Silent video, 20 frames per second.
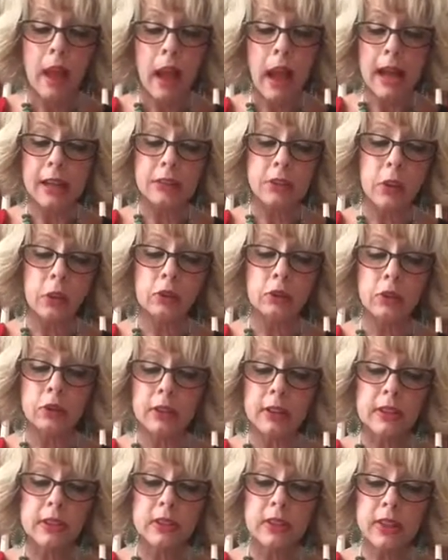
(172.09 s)
"I told you
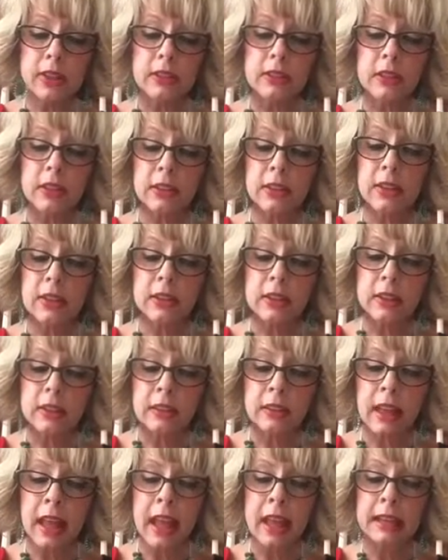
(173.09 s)
these things so
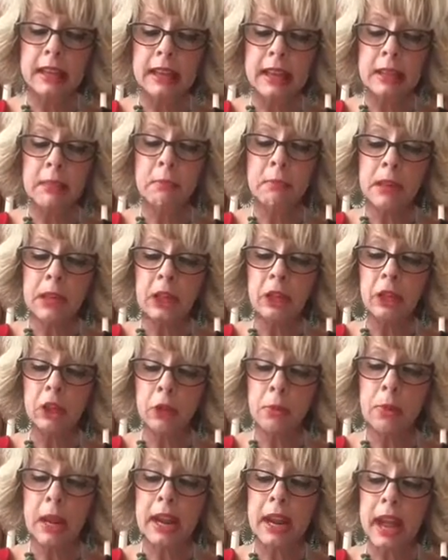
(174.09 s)
that in me
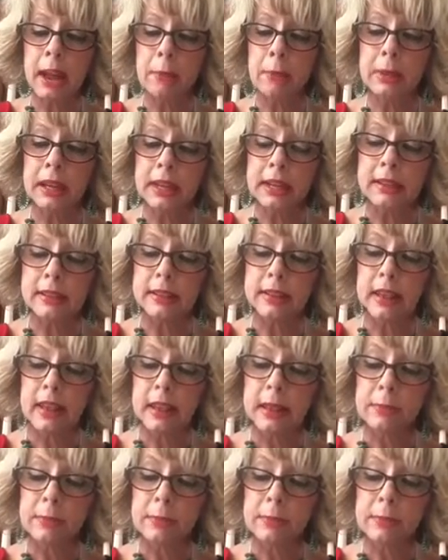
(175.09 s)
you may have peace.